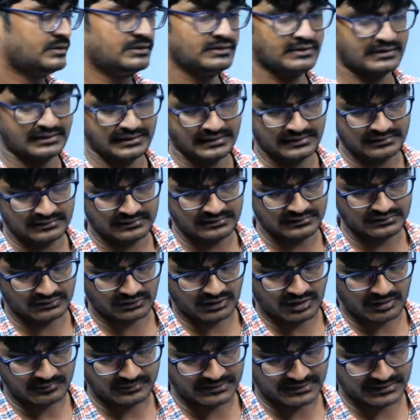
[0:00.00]
right? So
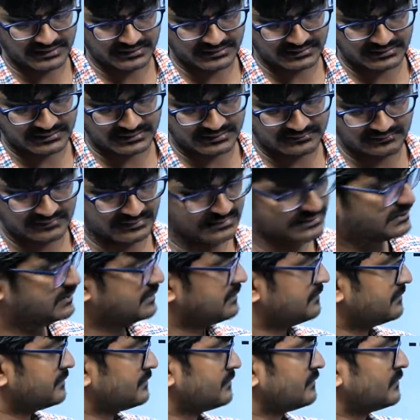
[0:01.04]
object distance, which is
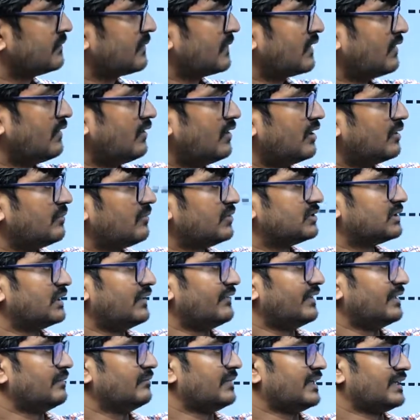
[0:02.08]
almost
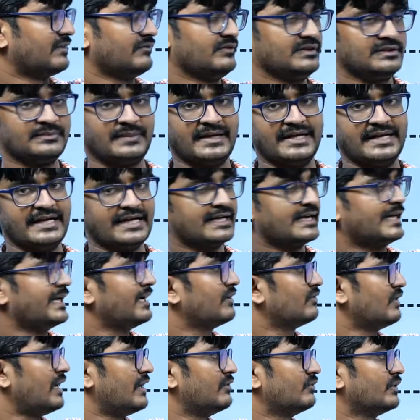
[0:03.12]
7, but with my naked eye
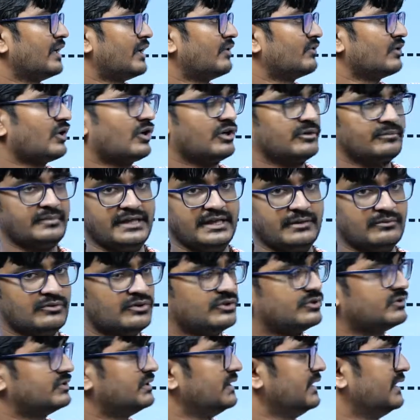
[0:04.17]
I would have not been able
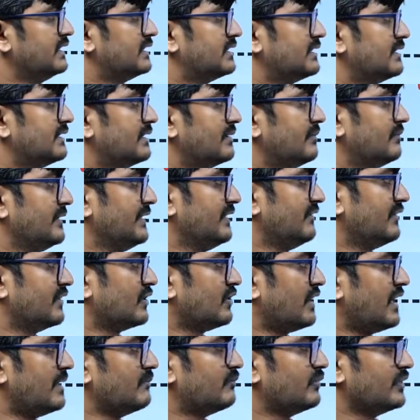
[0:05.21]
to see it. Even though
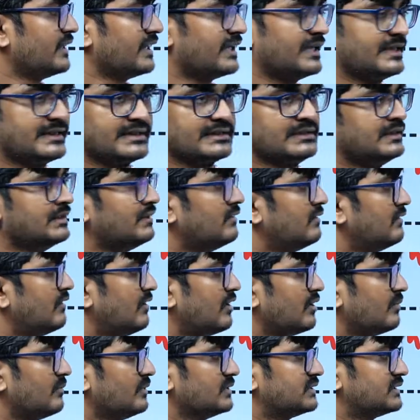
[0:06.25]
I am putting at
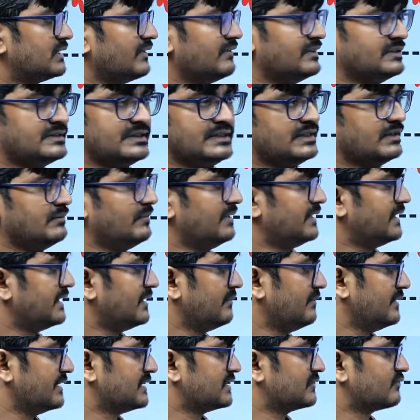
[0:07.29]
almost 7 centimeter,
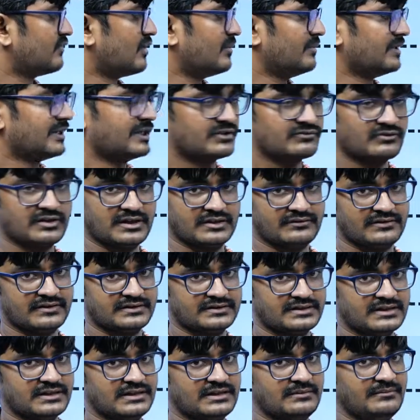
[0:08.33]
image is forming at 25
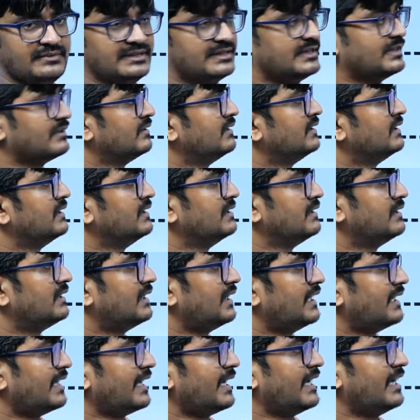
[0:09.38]
centimeter
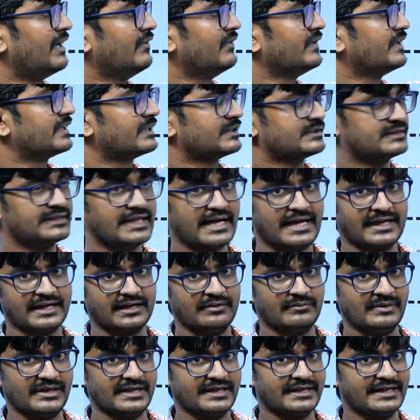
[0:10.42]
and I have increased the angle
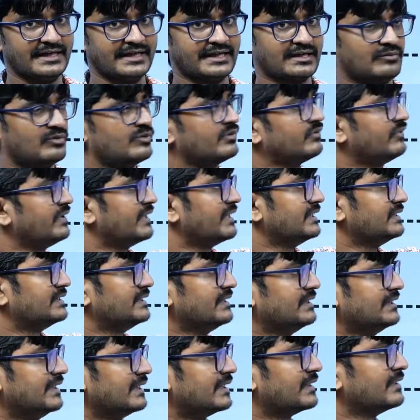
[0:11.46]
by a greater amount. We can see
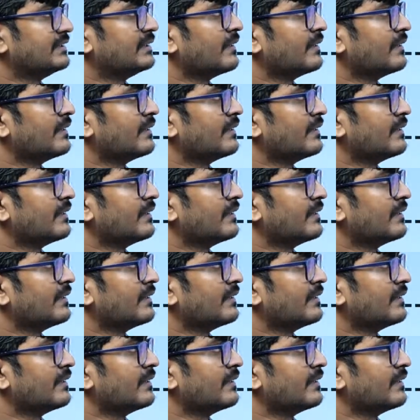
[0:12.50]
that.